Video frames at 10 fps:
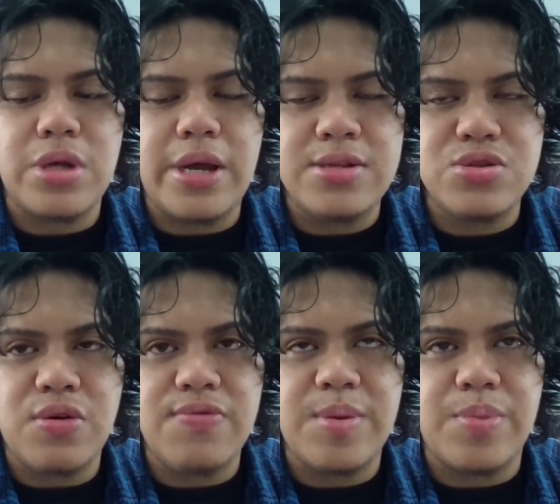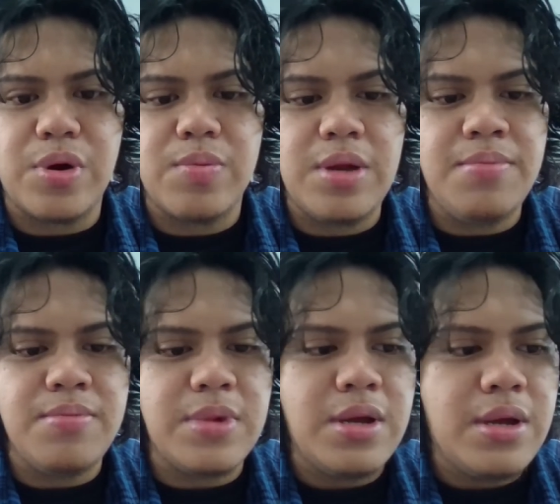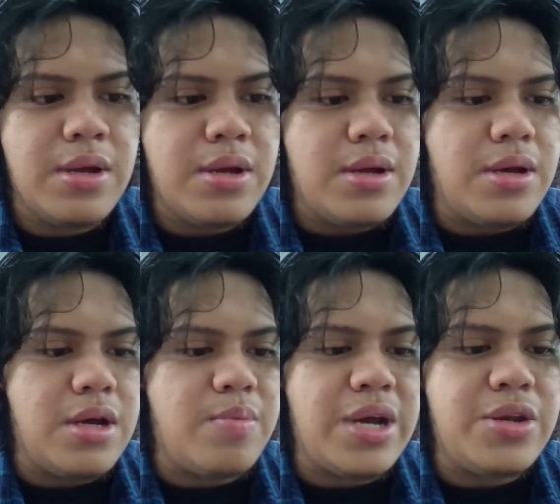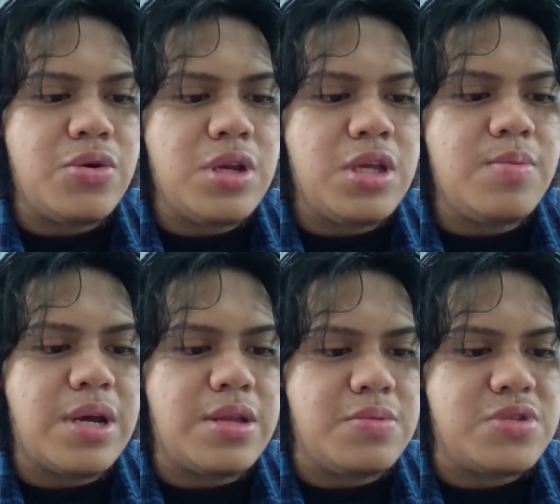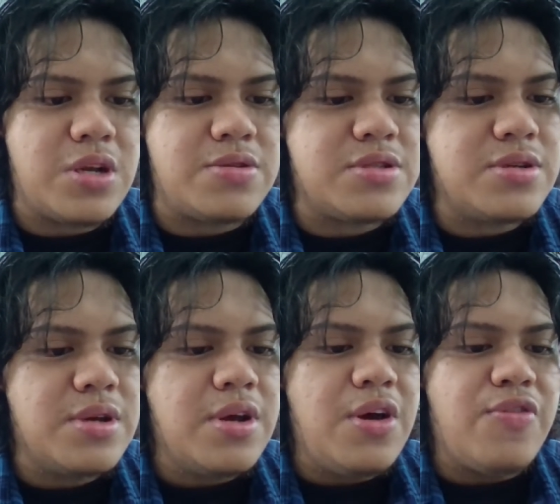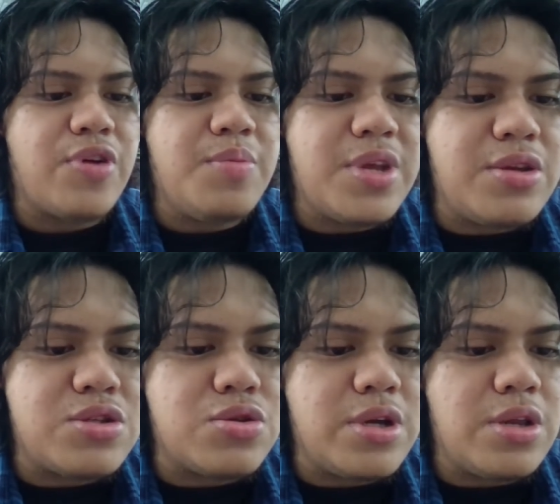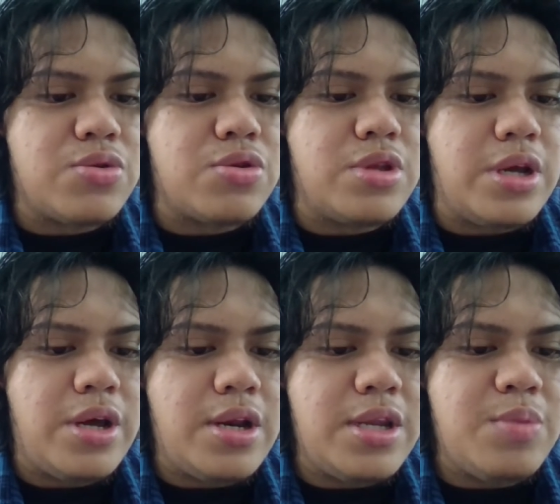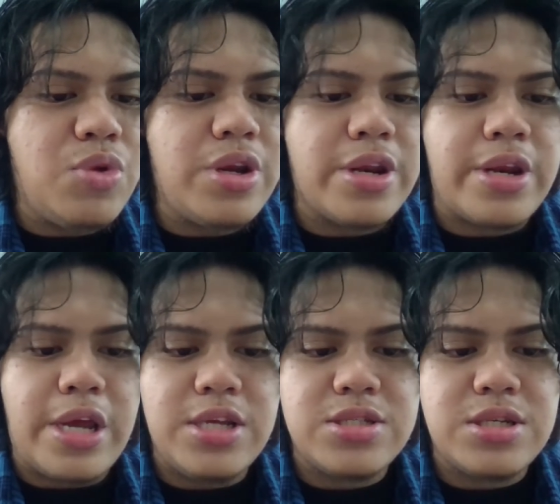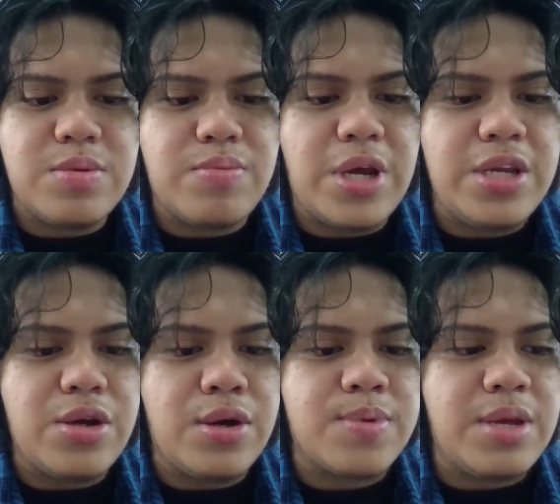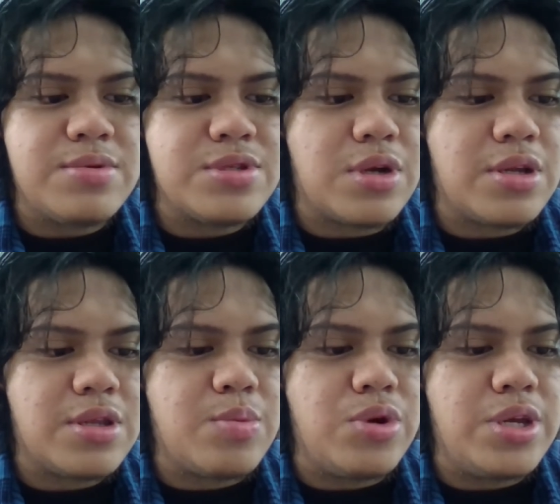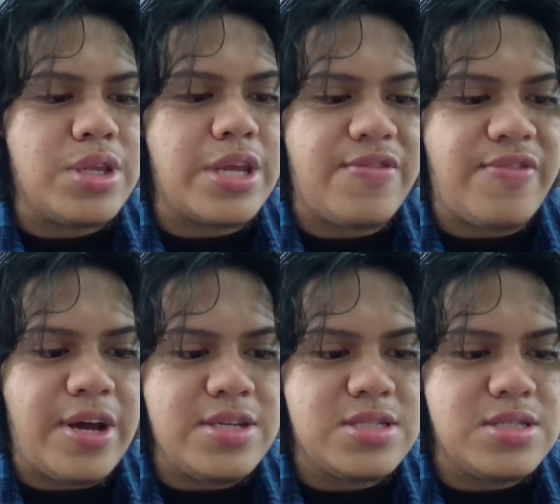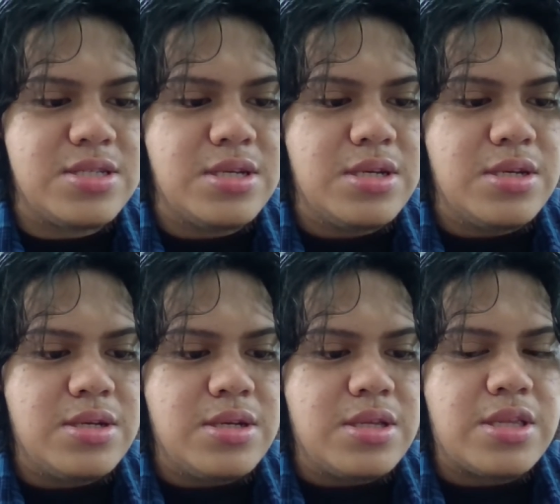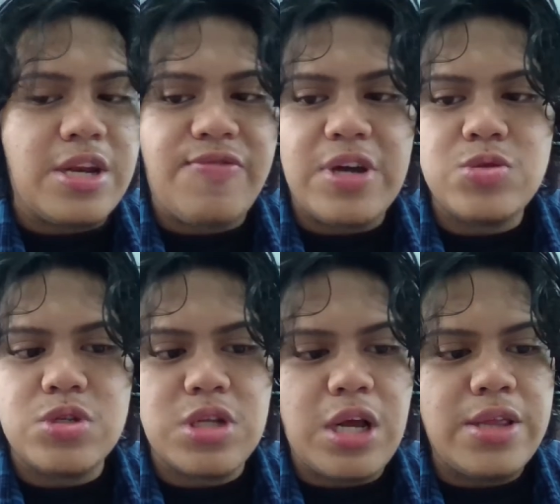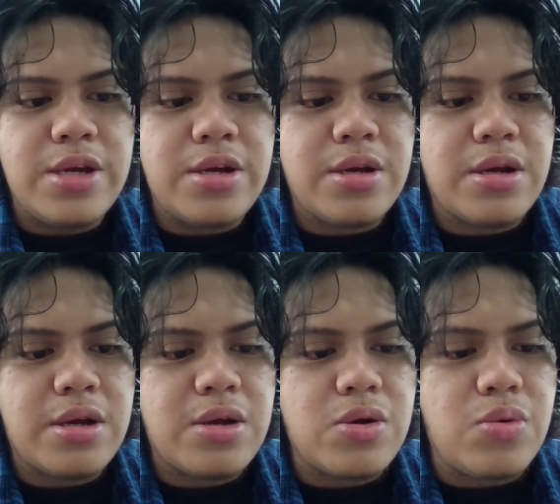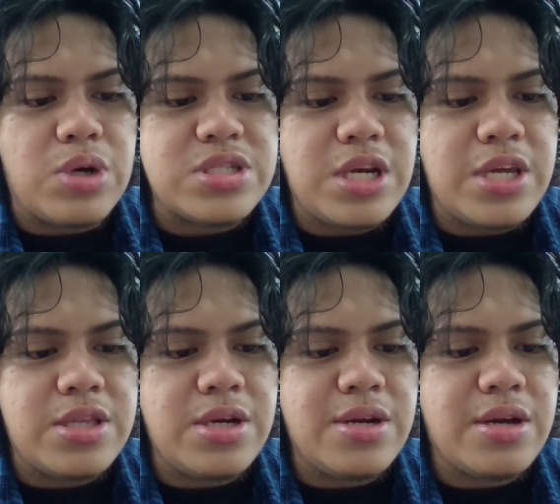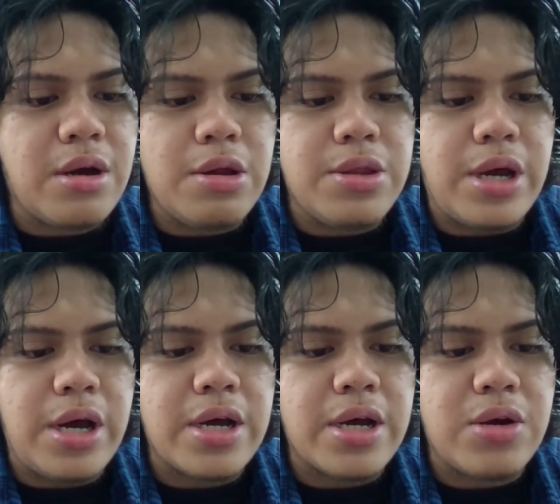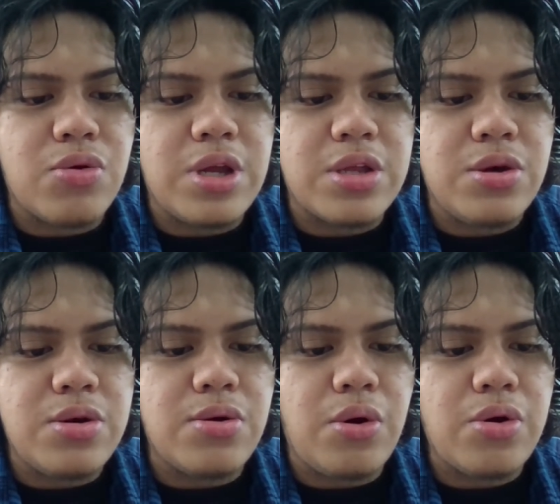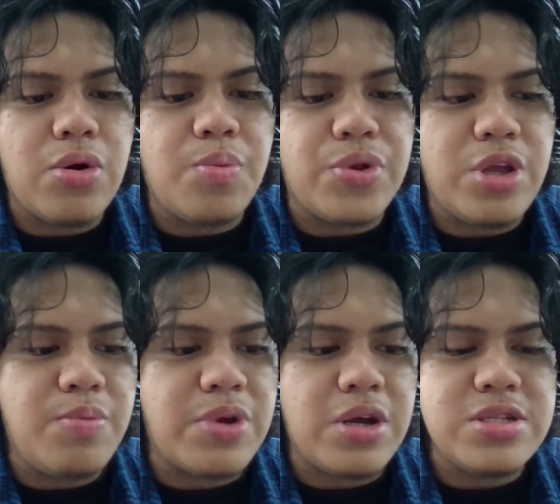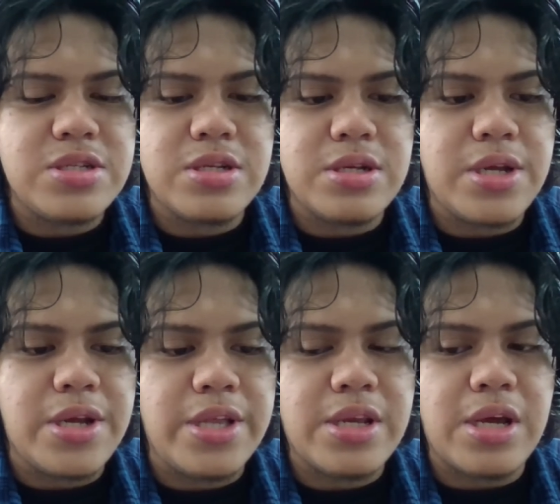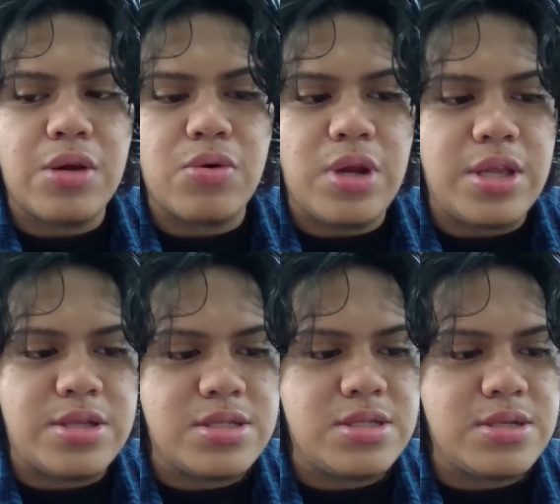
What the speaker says: solve the problem manually by themselves. From the industrial to the early modern age, many of them started building the device. The device was later called a calculator or computer because it calculates.